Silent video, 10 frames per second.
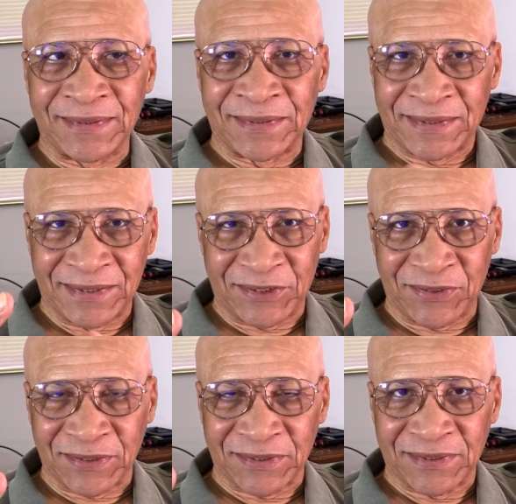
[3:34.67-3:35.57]
This
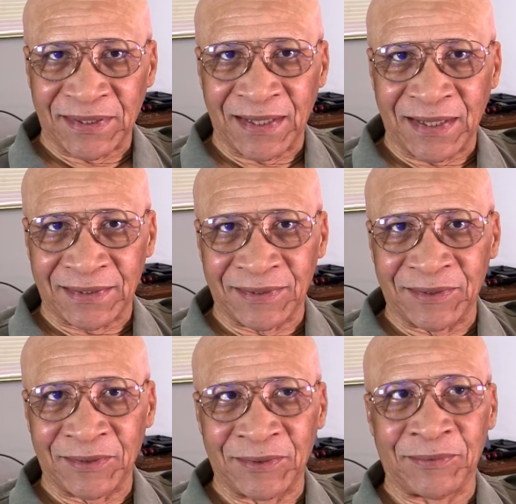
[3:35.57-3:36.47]
does not
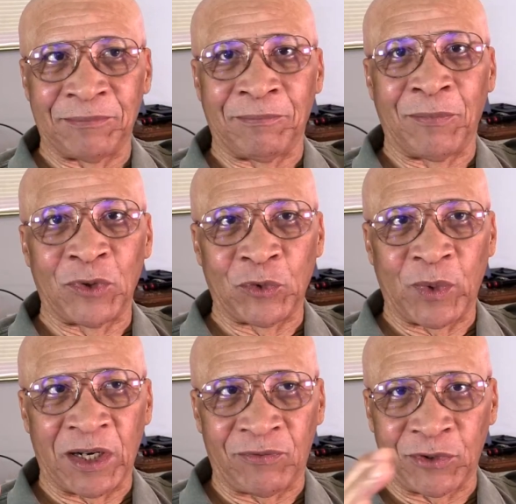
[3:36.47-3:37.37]
bode
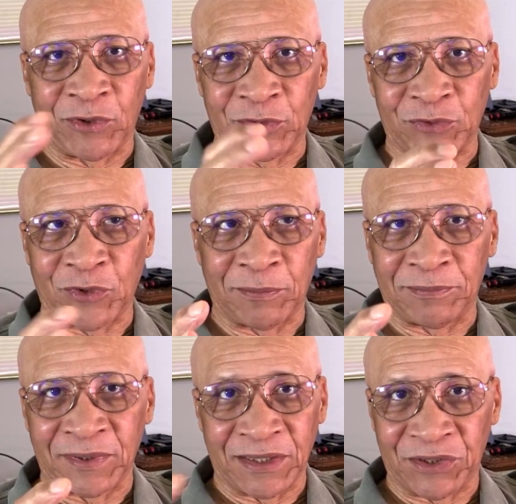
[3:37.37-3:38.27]
well for the Trump
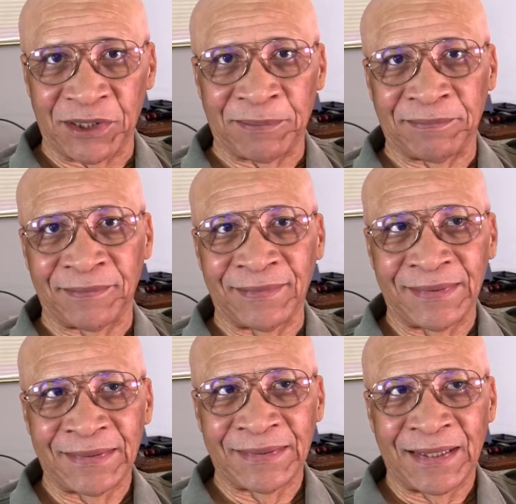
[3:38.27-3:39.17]
regime,
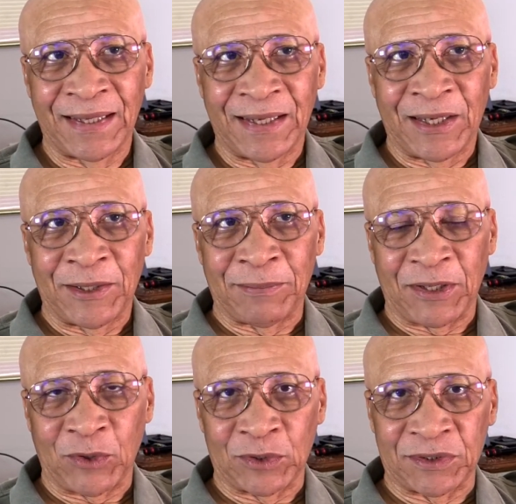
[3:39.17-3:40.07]

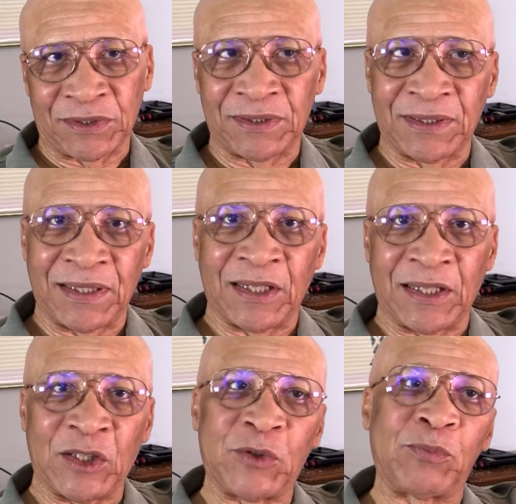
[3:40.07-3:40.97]
because
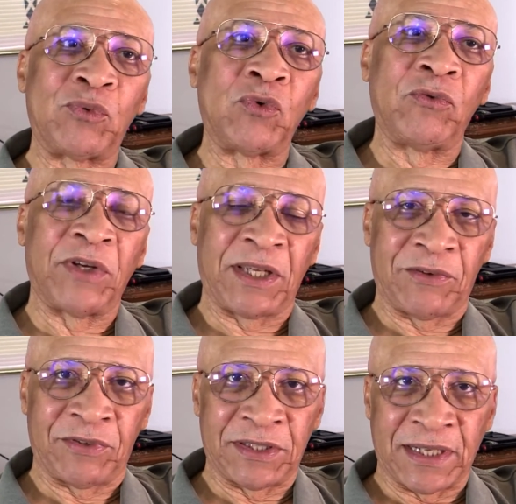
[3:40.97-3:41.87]
he's proving
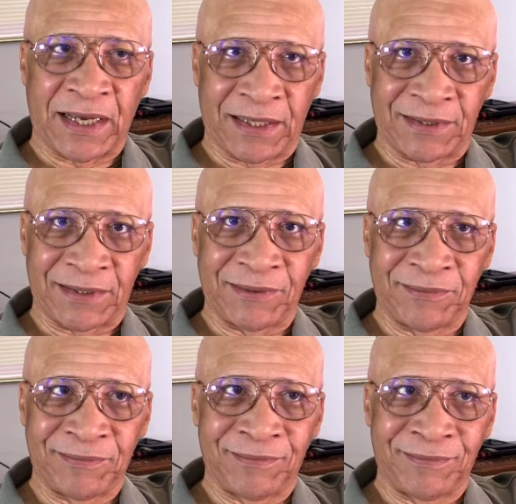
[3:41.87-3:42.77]
every day,
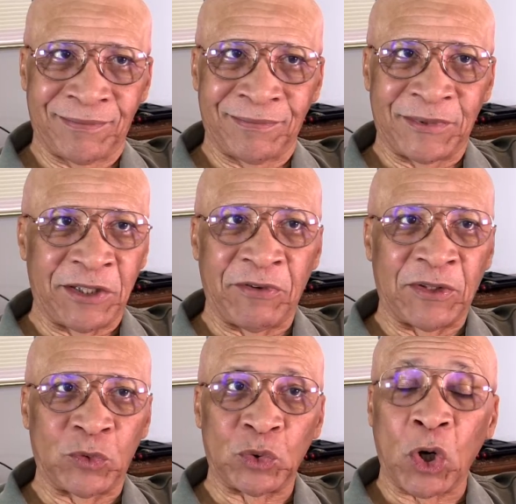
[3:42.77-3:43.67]

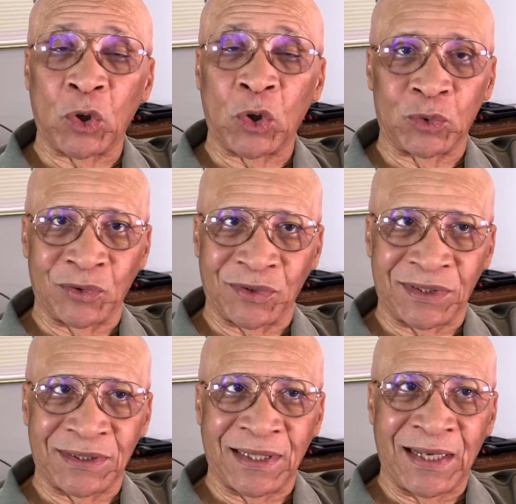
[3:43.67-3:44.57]
even to those